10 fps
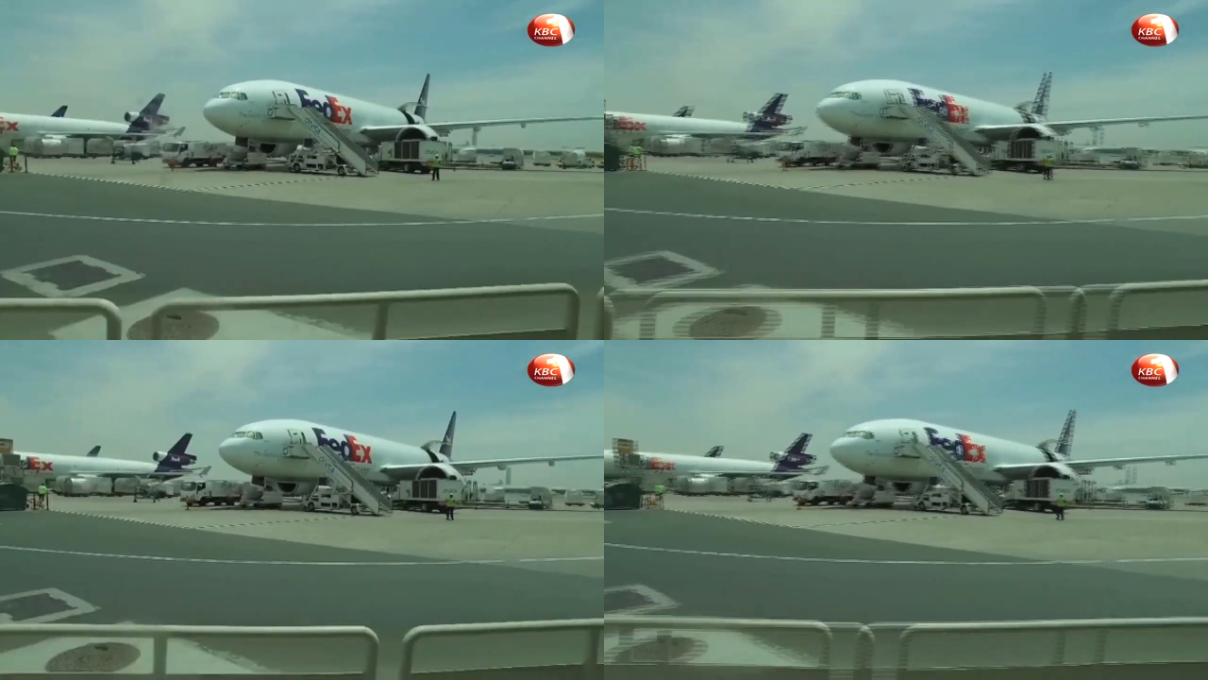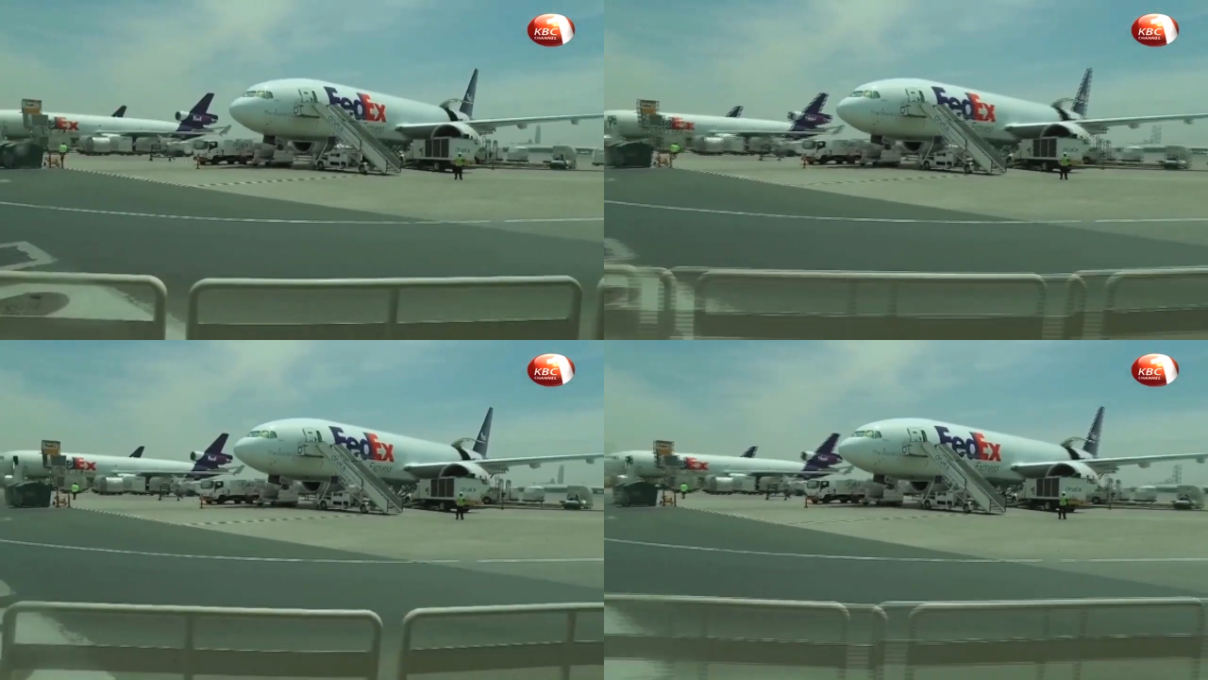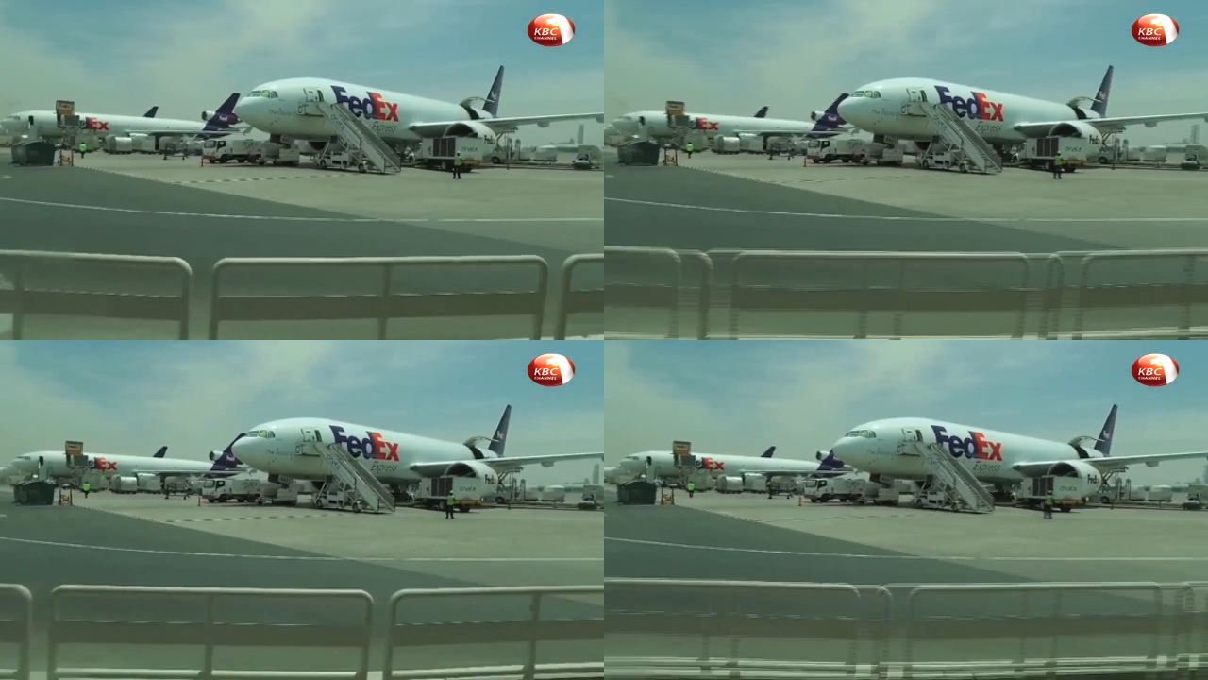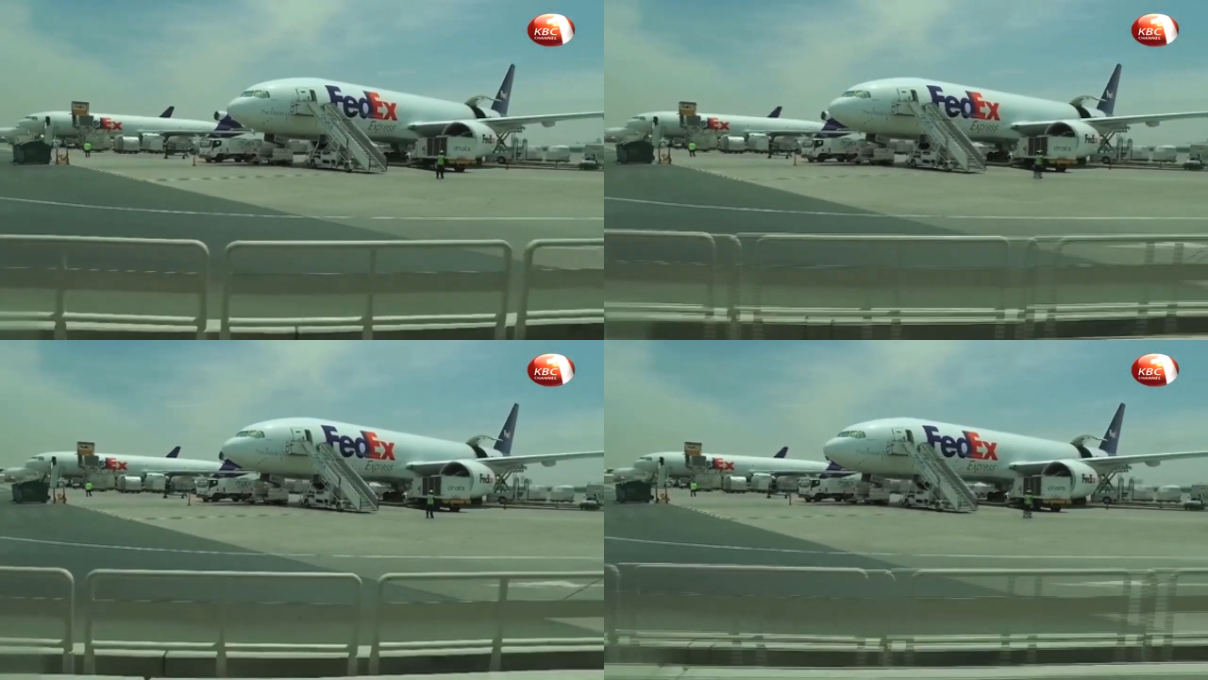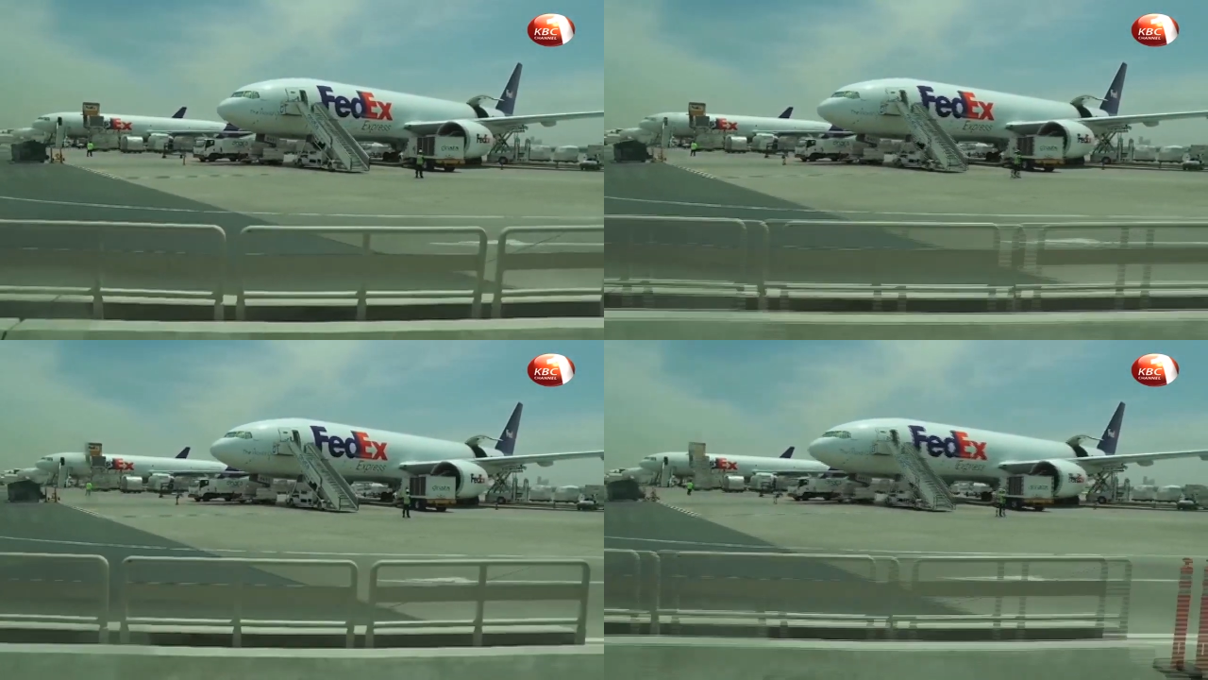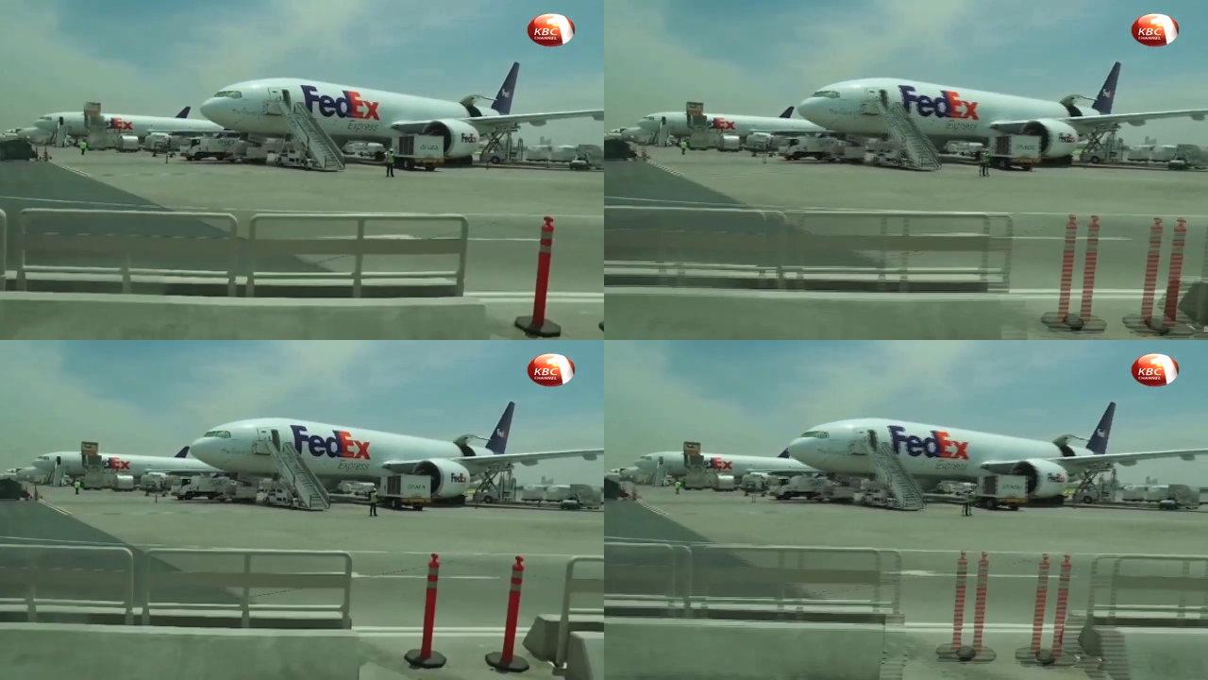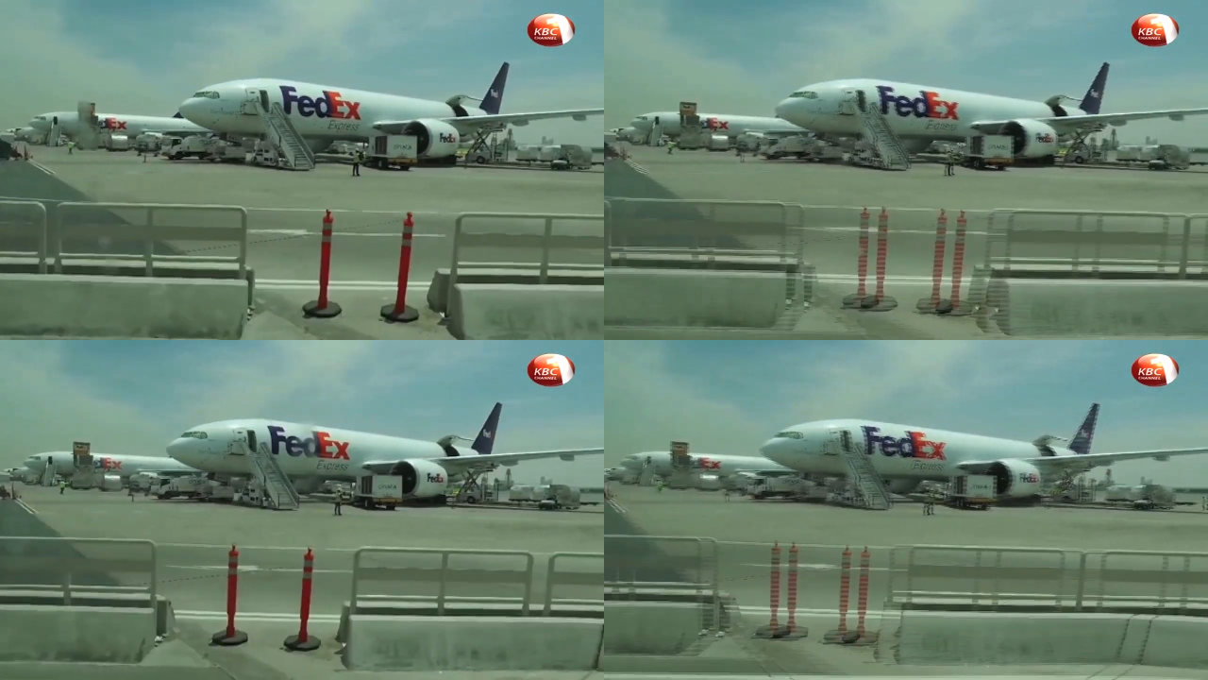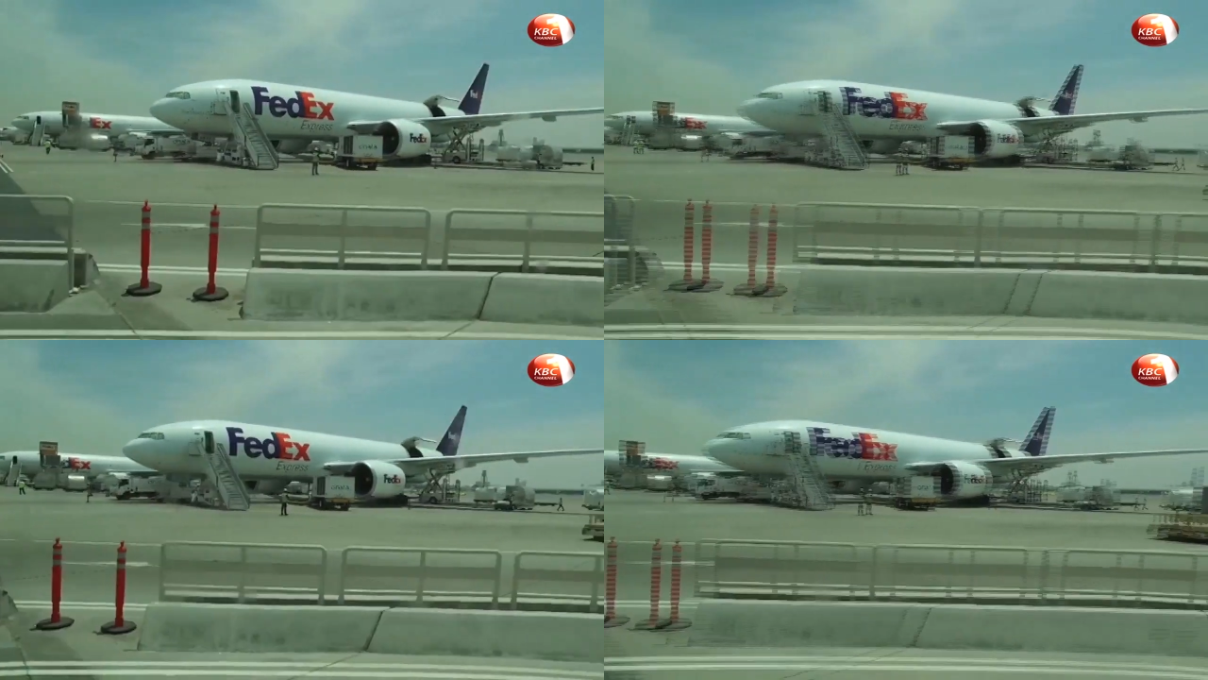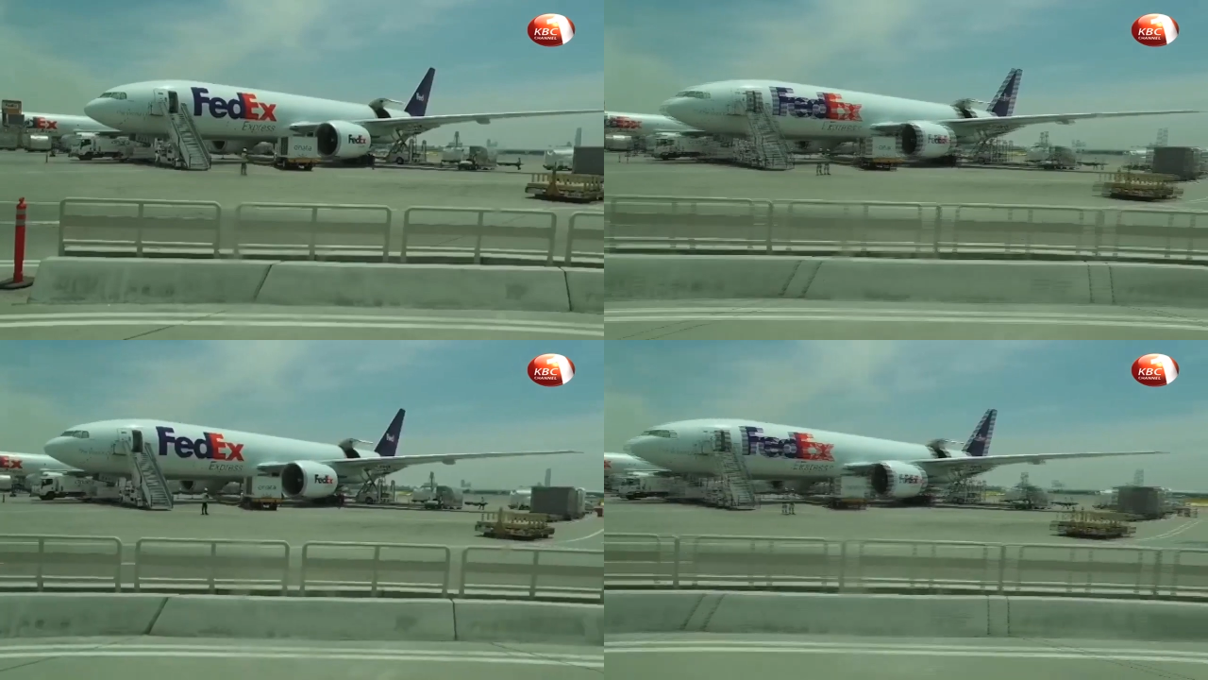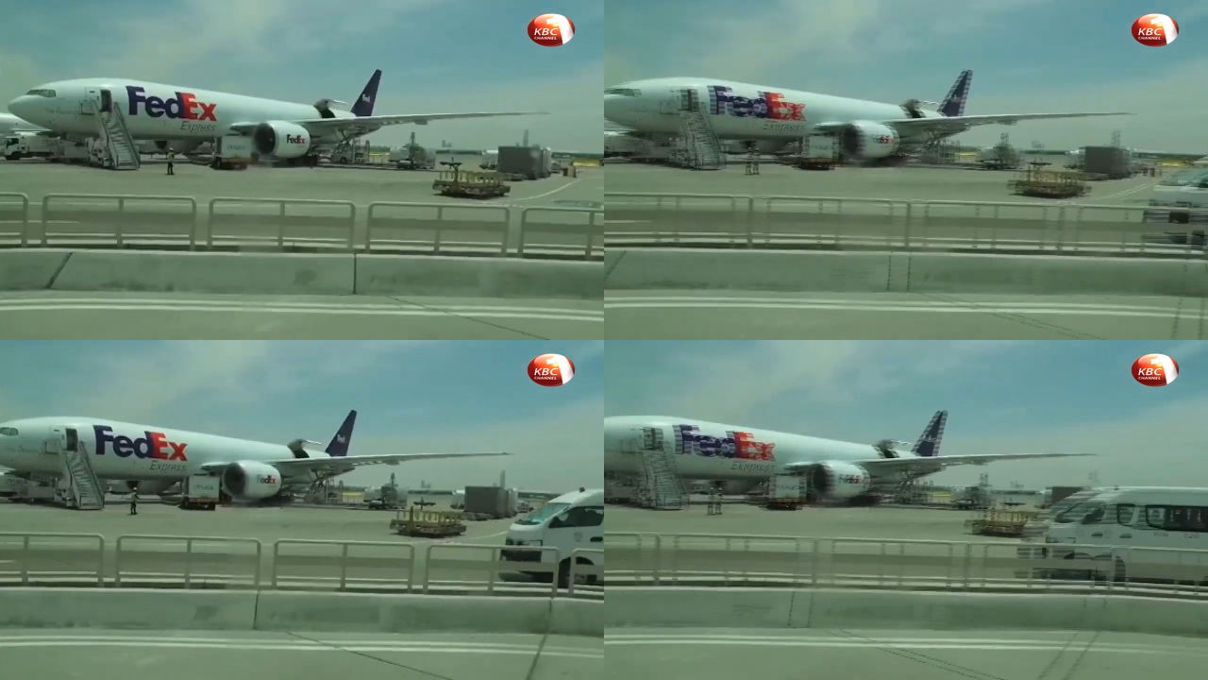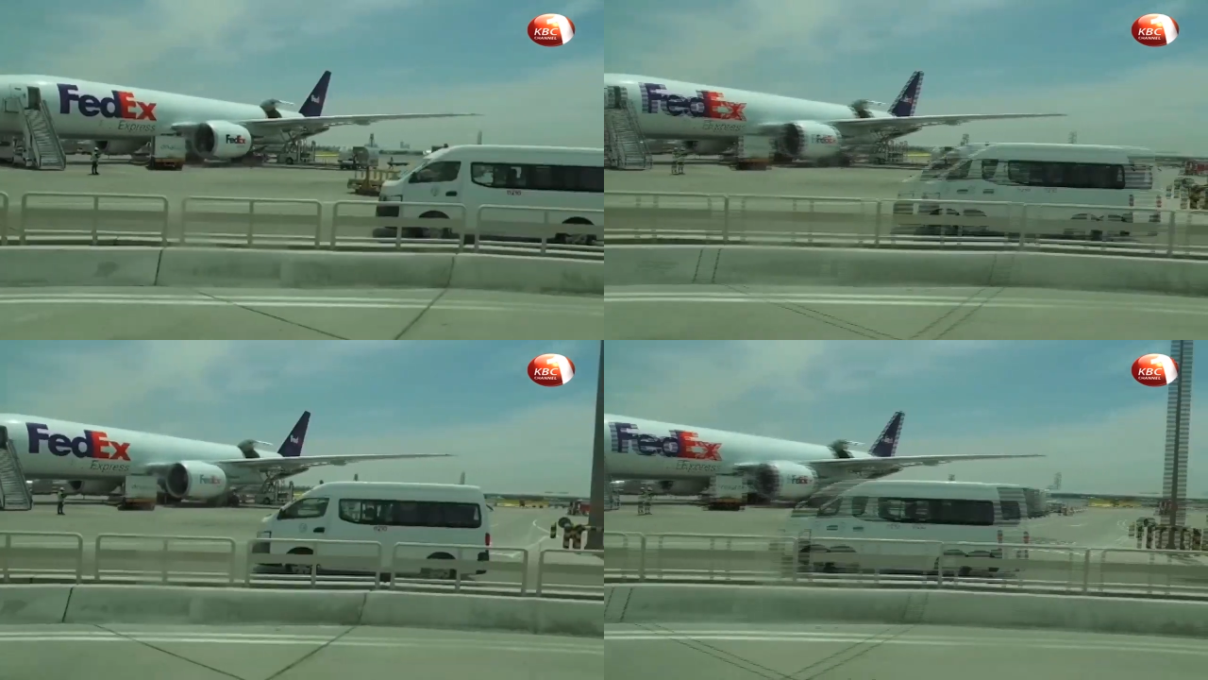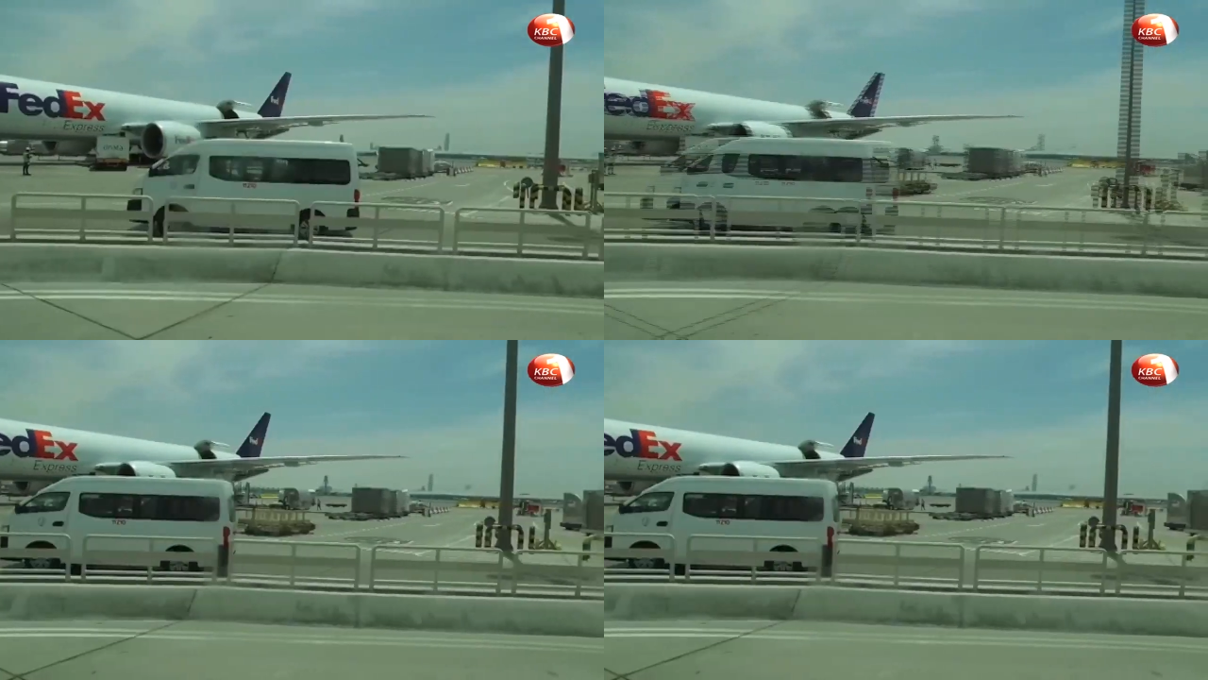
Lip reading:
(no speaker visible)